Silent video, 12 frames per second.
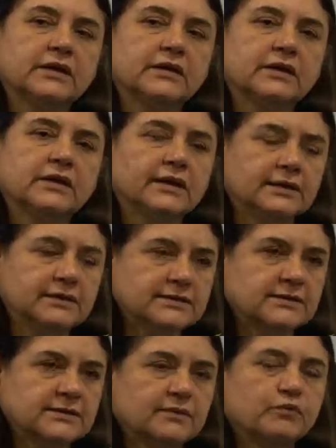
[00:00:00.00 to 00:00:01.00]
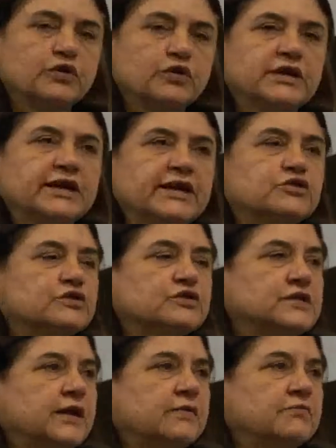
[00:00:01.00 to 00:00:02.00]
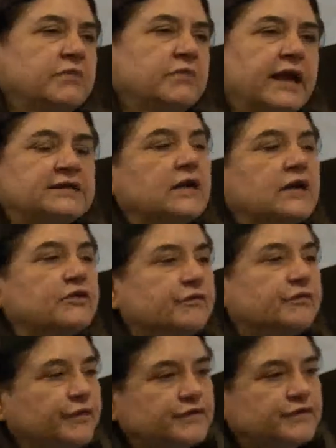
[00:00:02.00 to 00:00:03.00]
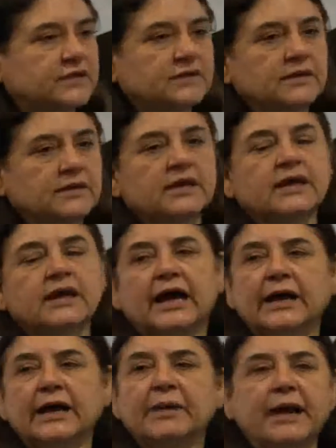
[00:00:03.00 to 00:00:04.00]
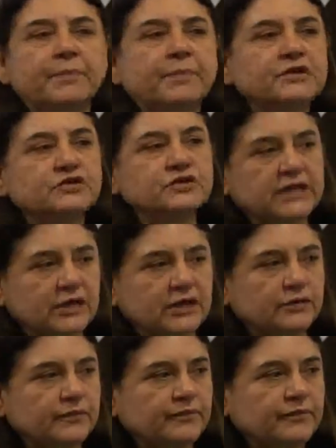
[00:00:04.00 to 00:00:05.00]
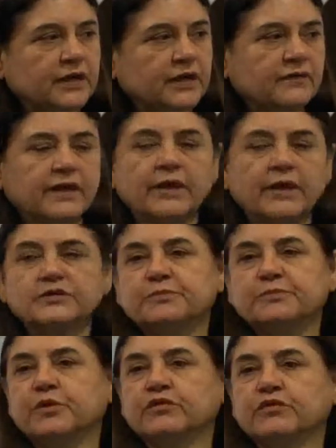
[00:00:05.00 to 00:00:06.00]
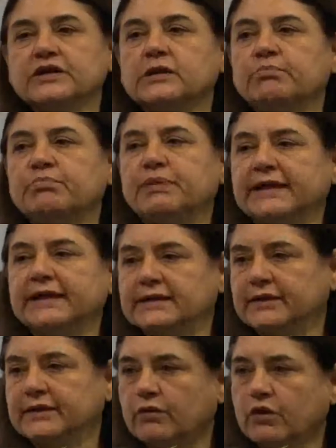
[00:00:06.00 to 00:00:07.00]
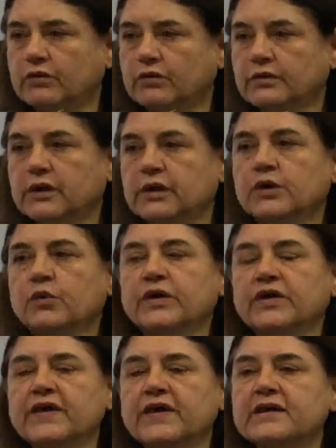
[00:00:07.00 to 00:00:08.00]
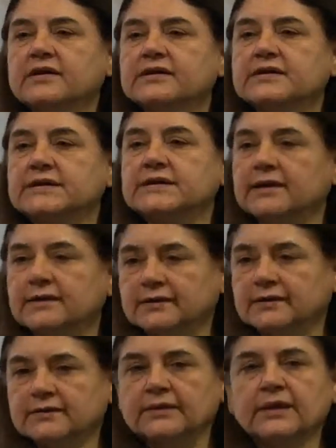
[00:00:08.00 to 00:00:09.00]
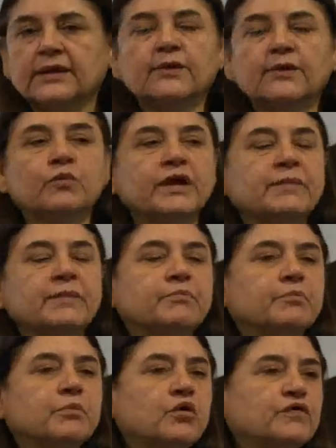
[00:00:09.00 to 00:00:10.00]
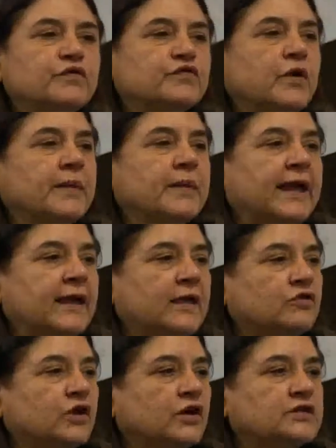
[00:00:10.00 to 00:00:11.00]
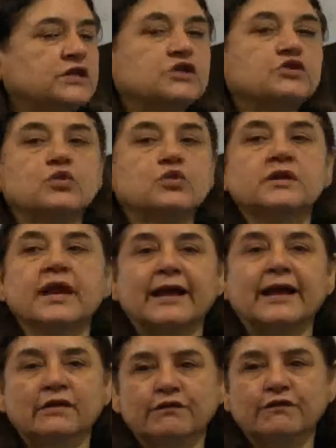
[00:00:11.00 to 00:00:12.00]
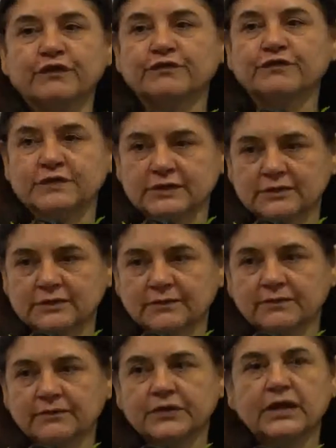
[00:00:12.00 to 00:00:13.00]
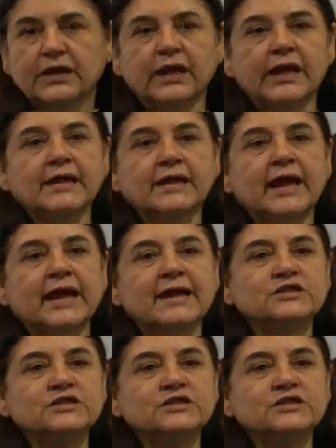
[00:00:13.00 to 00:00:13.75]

girls would lead to, say, 850. I'm happy to tell you that I was proven completely wrong. Within a year, we moved from 830 to 950. It has